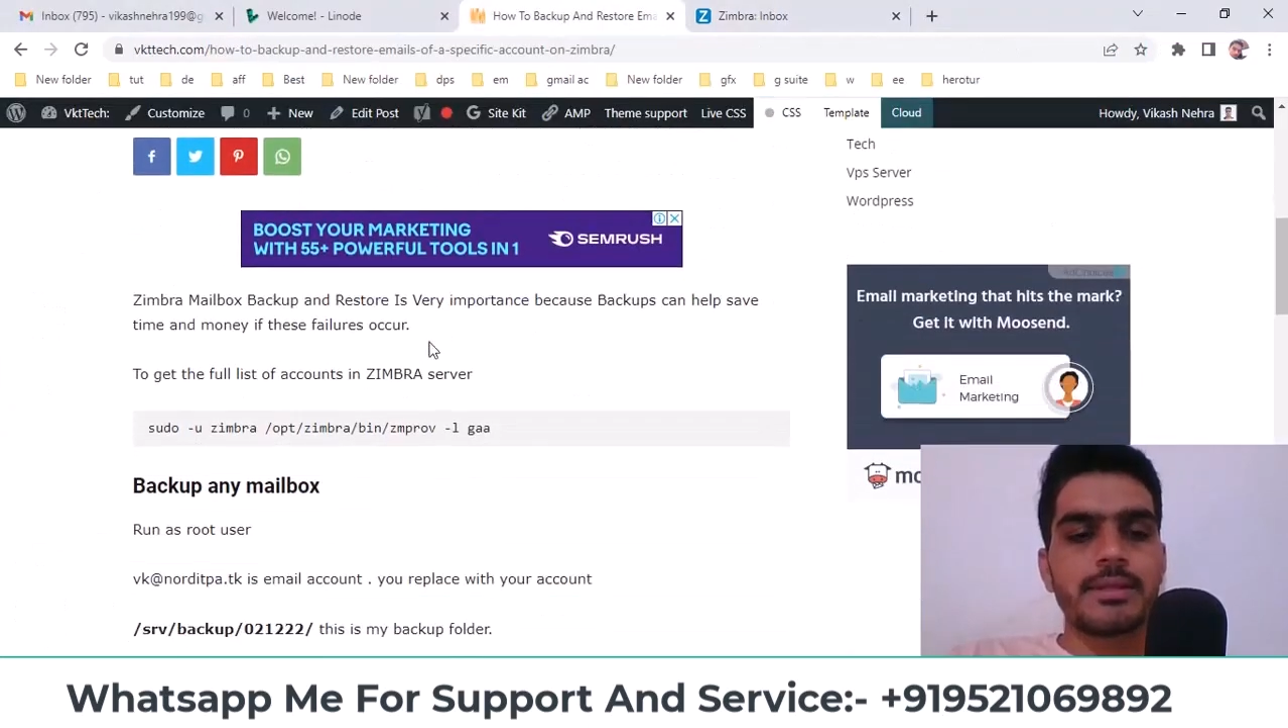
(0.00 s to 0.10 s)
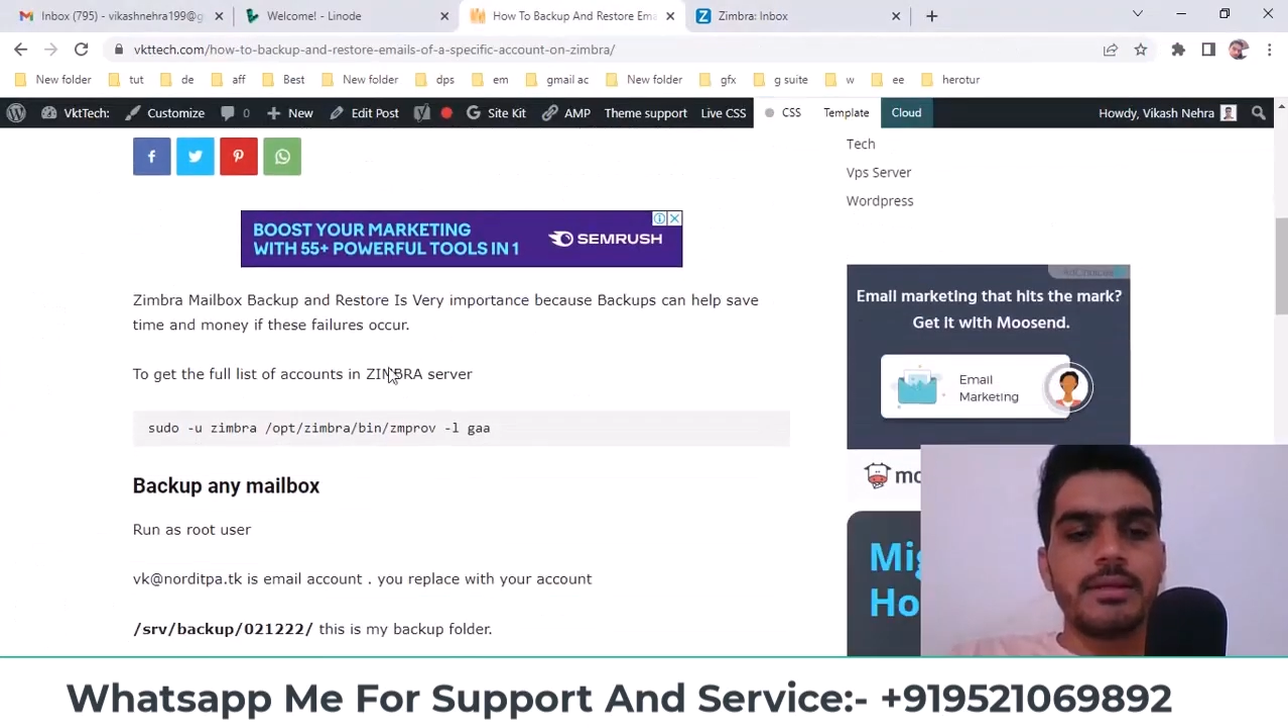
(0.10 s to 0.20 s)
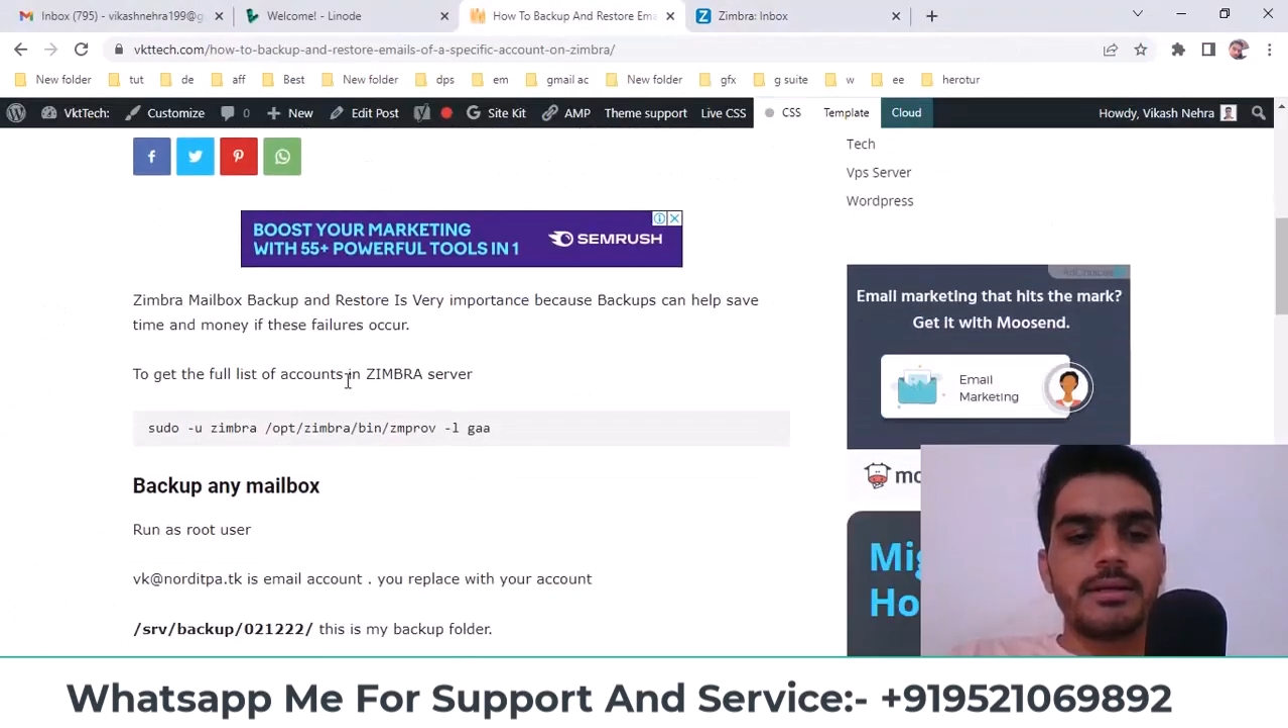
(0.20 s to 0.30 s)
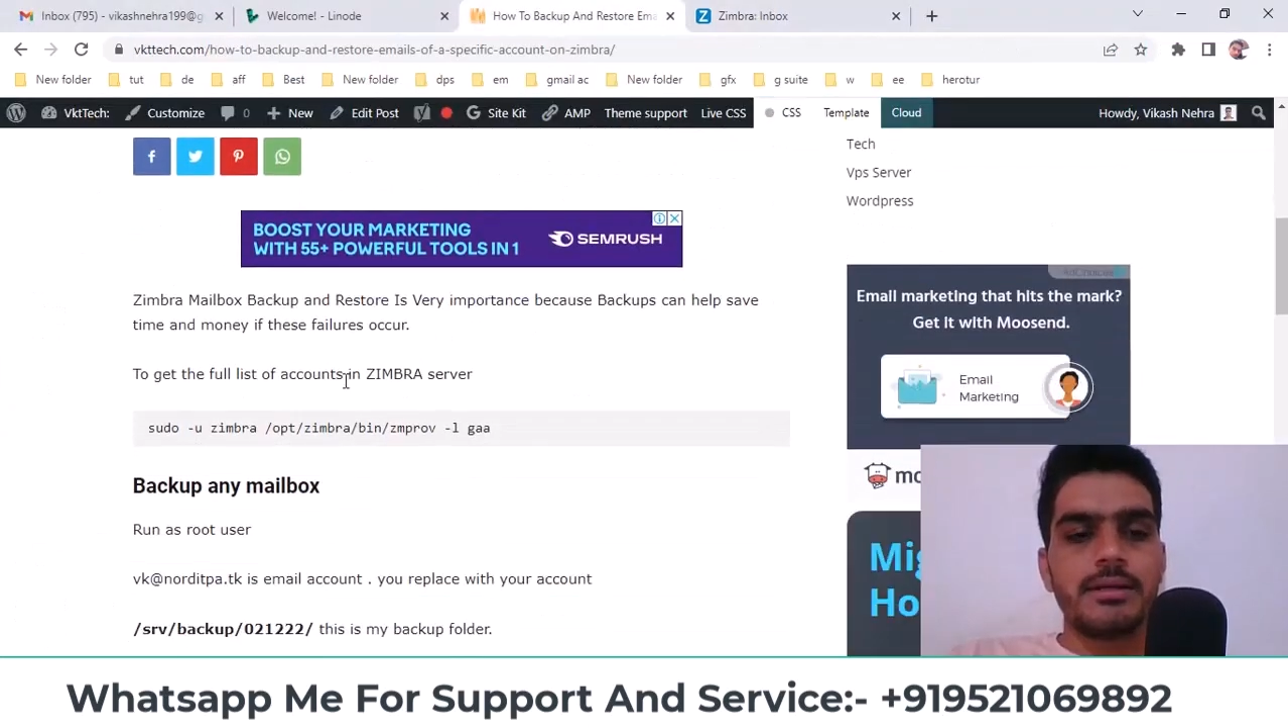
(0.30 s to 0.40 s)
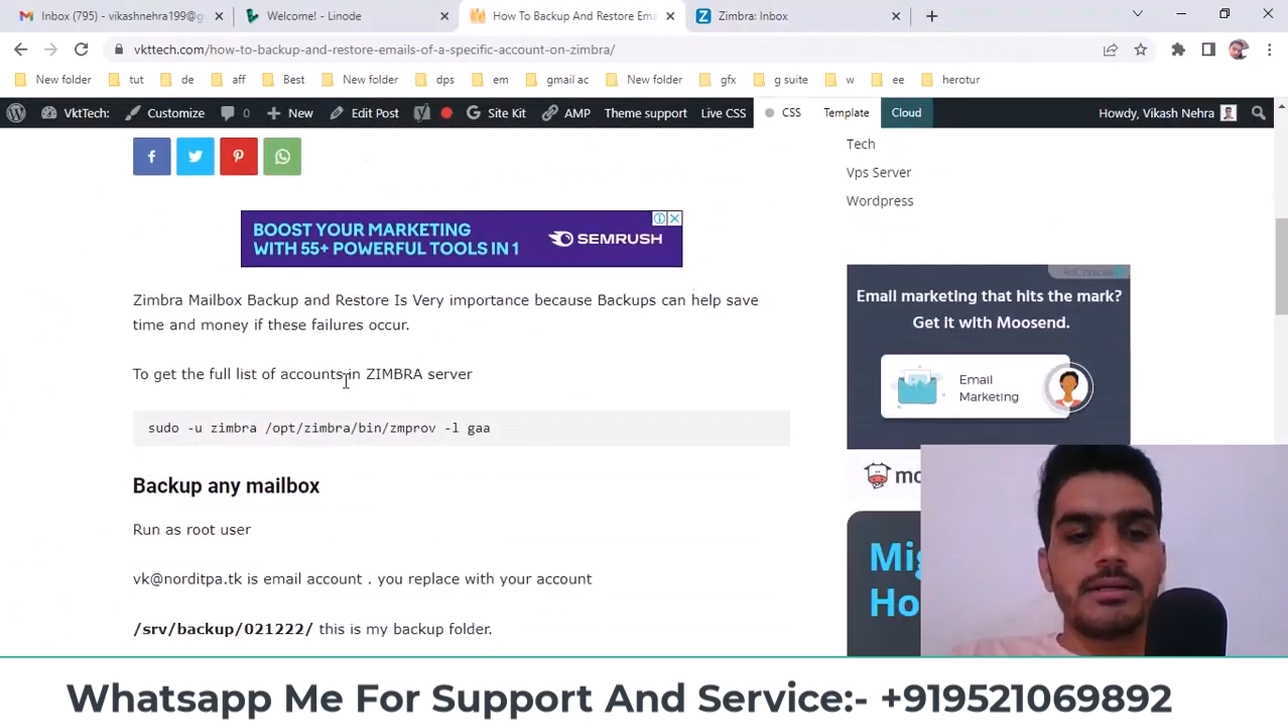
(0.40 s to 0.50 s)

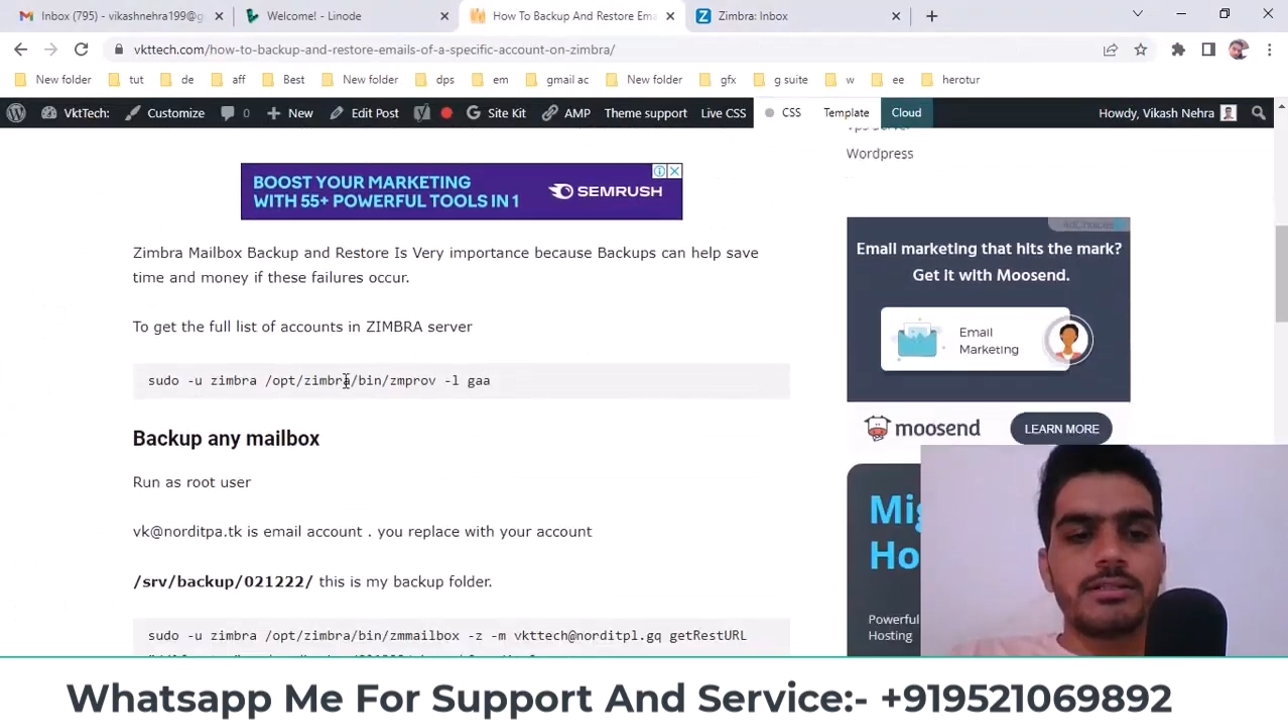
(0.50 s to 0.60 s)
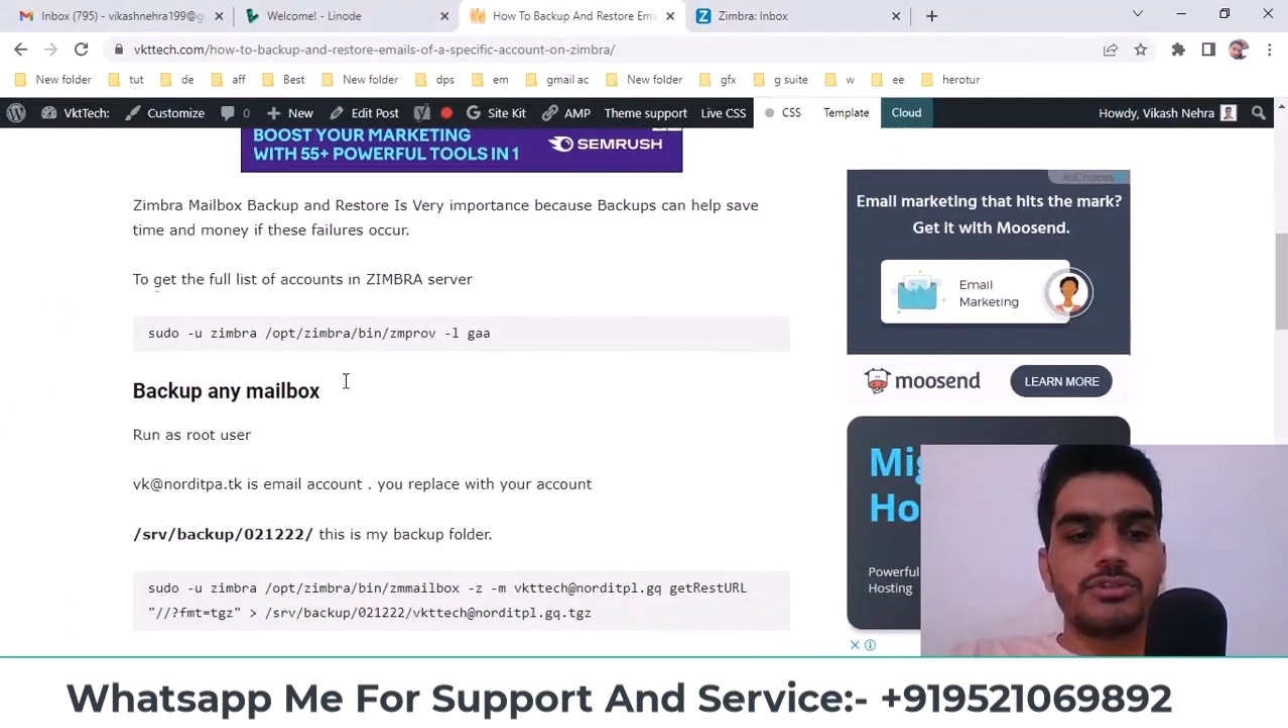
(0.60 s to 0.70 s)
etc.